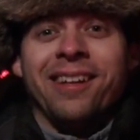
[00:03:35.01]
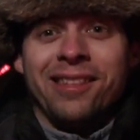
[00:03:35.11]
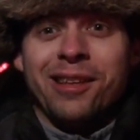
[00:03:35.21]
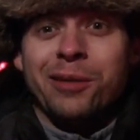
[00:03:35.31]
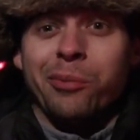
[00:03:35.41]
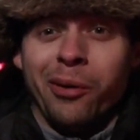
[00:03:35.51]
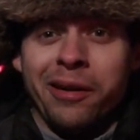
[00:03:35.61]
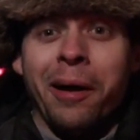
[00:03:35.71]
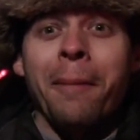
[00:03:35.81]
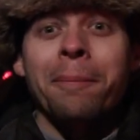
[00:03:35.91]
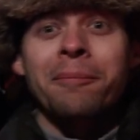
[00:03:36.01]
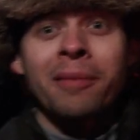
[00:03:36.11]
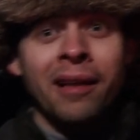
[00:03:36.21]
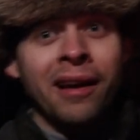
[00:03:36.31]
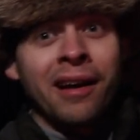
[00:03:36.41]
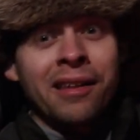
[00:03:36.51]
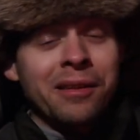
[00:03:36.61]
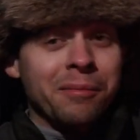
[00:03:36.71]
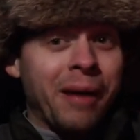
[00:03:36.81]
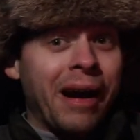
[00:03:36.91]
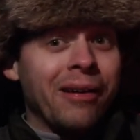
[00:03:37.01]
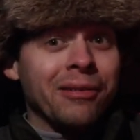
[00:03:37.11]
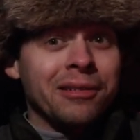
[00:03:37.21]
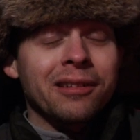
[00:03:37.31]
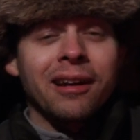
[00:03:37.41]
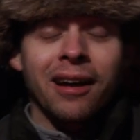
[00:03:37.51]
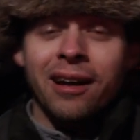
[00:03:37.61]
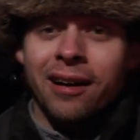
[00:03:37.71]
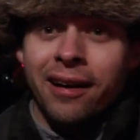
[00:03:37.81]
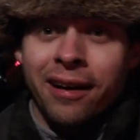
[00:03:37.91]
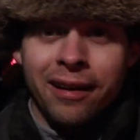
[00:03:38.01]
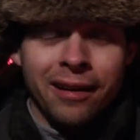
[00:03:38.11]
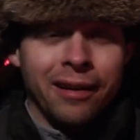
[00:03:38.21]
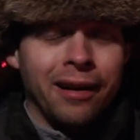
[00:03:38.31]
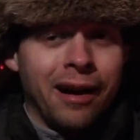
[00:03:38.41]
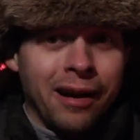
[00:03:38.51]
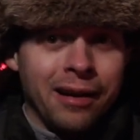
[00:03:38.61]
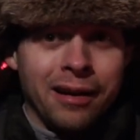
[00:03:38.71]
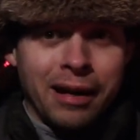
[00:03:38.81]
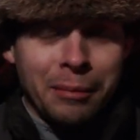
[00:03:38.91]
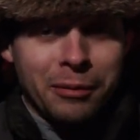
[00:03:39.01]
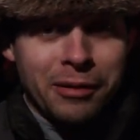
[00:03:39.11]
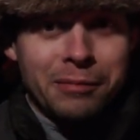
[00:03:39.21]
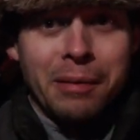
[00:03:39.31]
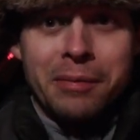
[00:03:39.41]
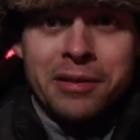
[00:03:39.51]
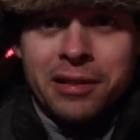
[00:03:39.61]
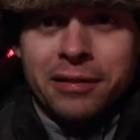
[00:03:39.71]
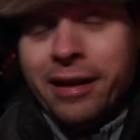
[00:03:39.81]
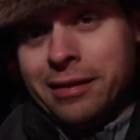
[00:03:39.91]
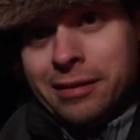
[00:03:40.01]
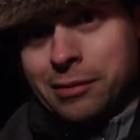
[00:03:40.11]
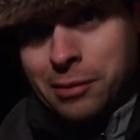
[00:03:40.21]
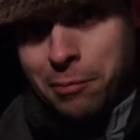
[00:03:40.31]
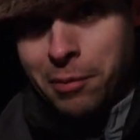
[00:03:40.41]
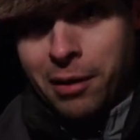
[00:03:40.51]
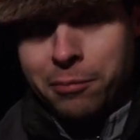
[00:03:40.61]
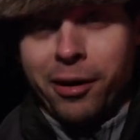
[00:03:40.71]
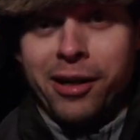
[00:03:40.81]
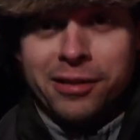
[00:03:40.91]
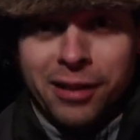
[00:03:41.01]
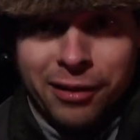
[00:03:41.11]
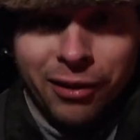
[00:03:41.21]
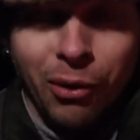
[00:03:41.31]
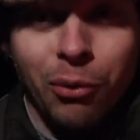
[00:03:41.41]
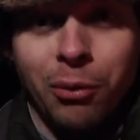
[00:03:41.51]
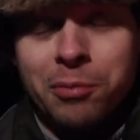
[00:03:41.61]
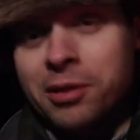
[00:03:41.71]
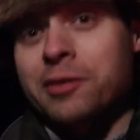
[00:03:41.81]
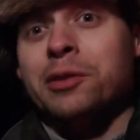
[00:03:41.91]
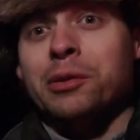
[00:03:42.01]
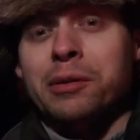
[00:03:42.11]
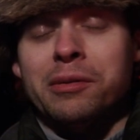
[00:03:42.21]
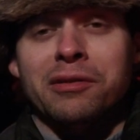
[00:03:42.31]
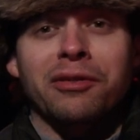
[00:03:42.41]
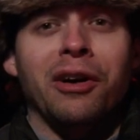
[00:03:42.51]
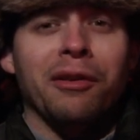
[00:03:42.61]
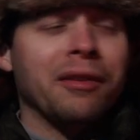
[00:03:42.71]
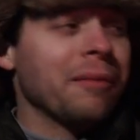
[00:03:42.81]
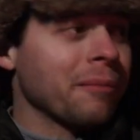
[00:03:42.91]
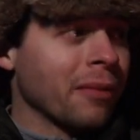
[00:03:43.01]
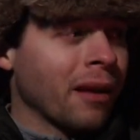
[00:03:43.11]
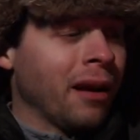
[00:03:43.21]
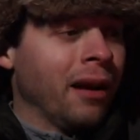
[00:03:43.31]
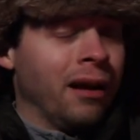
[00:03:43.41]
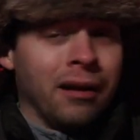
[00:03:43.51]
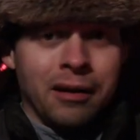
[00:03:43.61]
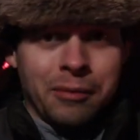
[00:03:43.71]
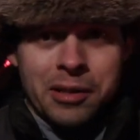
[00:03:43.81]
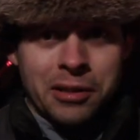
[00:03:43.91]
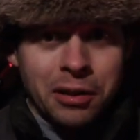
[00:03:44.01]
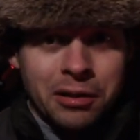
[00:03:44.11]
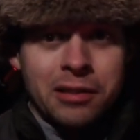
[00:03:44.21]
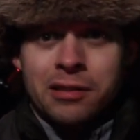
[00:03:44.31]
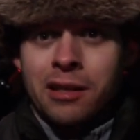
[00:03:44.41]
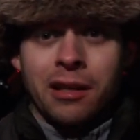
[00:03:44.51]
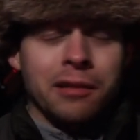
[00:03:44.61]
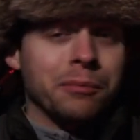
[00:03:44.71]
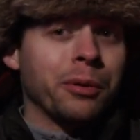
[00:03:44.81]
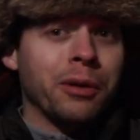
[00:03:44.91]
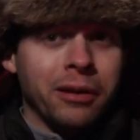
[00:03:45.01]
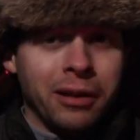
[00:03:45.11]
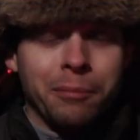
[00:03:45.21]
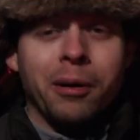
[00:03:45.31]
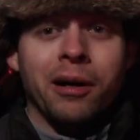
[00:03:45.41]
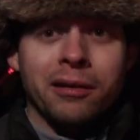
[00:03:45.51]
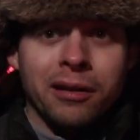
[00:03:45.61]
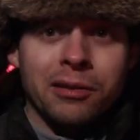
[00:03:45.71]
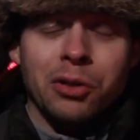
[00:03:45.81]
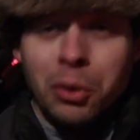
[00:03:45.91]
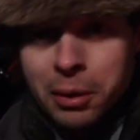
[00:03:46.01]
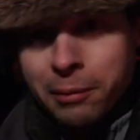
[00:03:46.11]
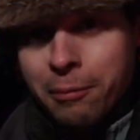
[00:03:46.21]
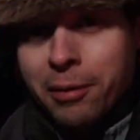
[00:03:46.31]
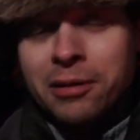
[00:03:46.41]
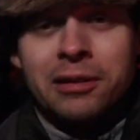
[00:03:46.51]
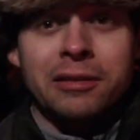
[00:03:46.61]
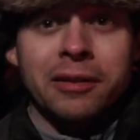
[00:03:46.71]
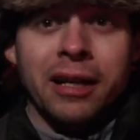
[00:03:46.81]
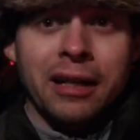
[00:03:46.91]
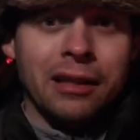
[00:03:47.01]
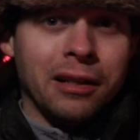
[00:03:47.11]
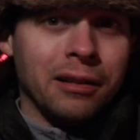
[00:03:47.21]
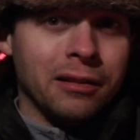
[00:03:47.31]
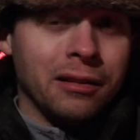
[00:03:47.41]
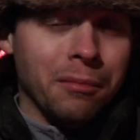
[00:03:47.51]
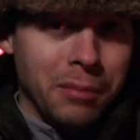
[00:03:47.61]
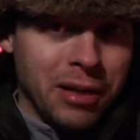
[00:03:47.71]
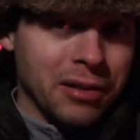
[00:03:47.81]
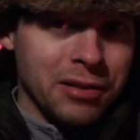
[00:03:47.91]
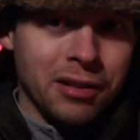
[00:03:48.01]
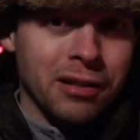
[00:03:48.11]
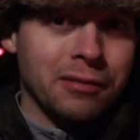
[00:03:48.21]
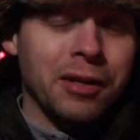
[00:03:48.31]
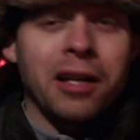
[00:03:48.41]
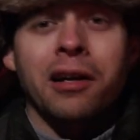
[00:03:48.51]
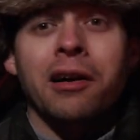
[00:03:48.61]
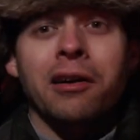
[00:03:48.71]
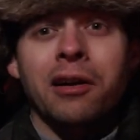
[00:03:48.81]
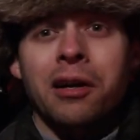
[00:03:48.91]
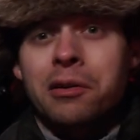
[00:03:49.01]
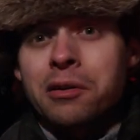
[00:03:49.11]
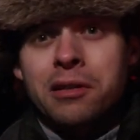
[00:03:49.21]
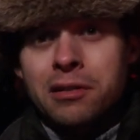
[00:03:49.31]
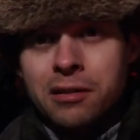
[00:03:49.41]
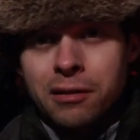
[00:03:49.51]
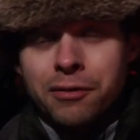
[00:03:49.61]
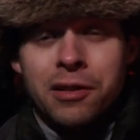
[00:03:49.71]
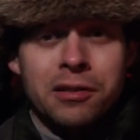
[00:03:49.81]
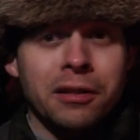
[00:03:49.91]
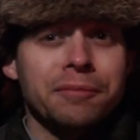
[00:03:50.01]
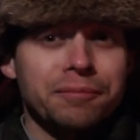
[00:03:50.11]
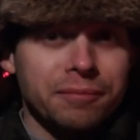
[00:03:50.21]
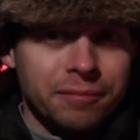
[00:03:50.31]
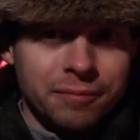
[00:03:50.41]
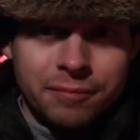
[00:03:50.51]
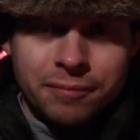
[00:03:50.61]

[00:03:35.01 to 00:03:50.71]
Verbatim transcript: at this point. The mount, I, uh, I and a couple other members here, actually it was a big project. The whole observatory was involved. we took this thing completely apart and totally rebuilt it. We had the, the mirrors on it recoated and surfaced